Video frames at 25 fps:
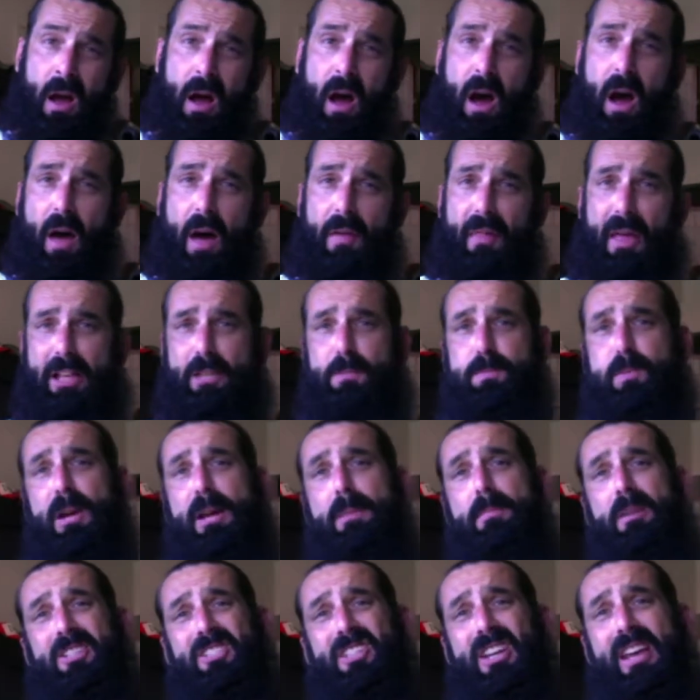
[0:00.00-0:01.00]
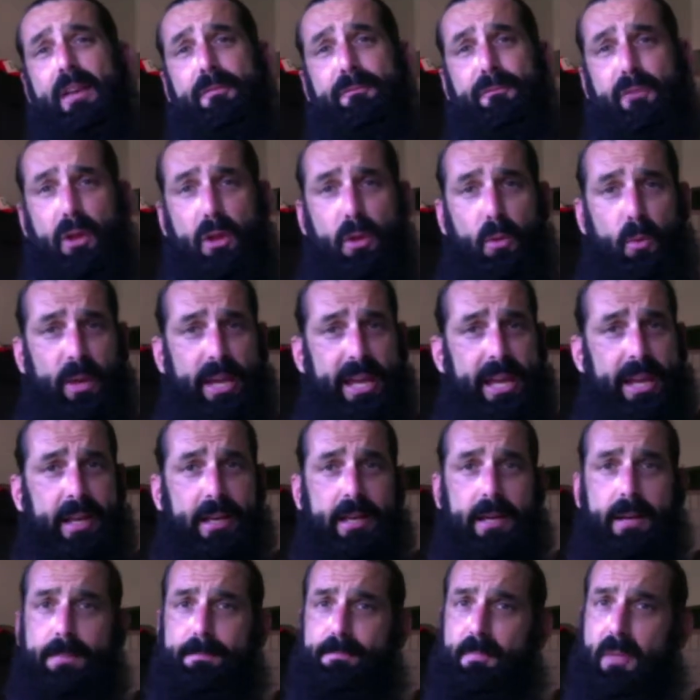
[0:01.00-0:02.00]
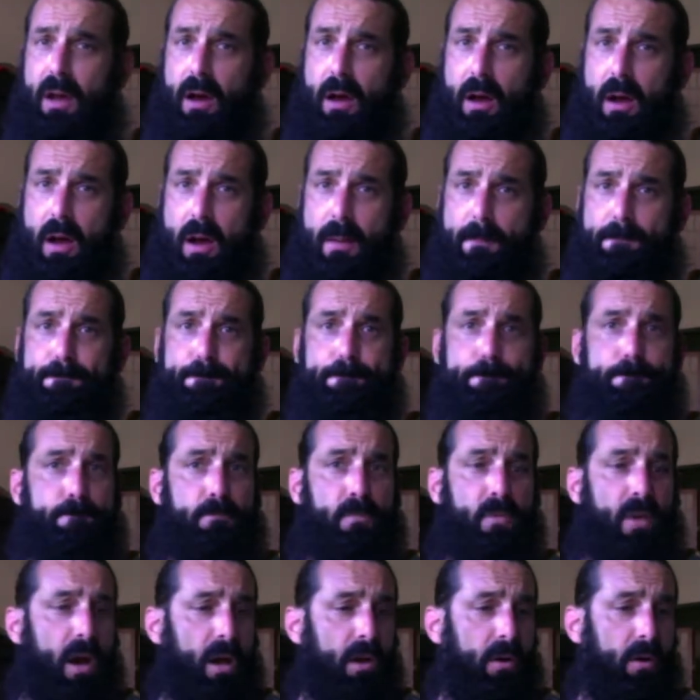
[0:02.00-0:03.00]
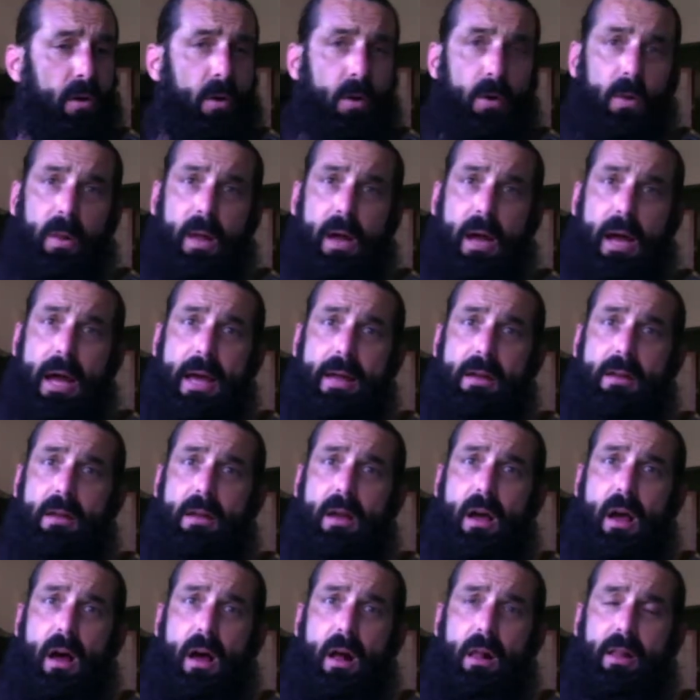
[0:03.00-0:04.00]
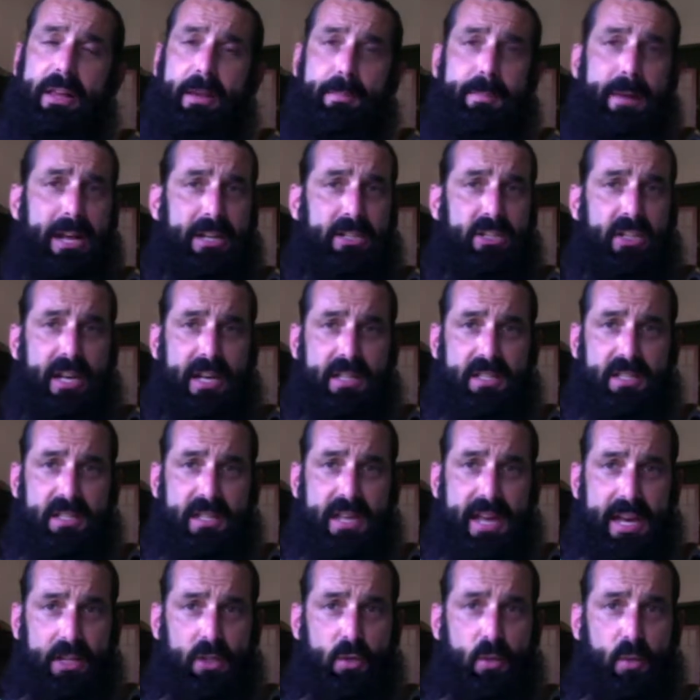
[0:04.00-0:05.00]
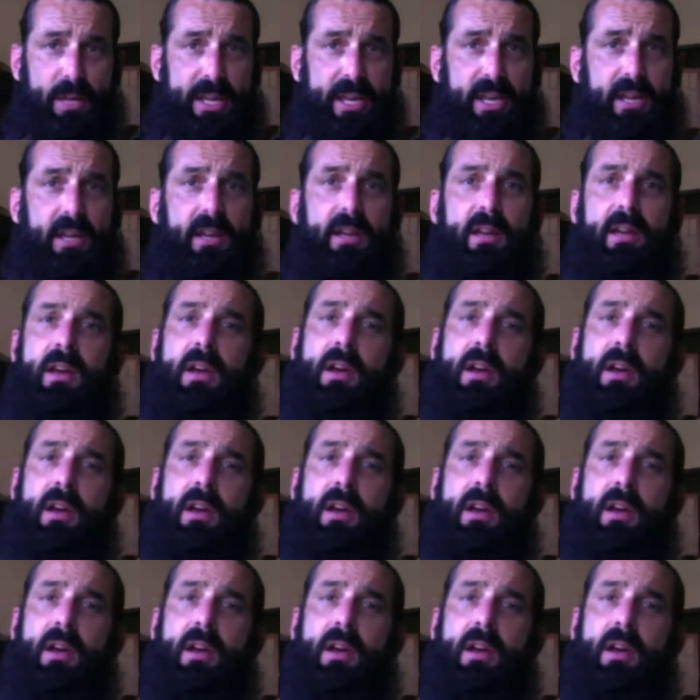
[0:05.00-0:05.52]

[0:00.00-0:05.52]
Uh, that's pretty much it for the week. Um, not a whole lot. I'll get back to you guys next week.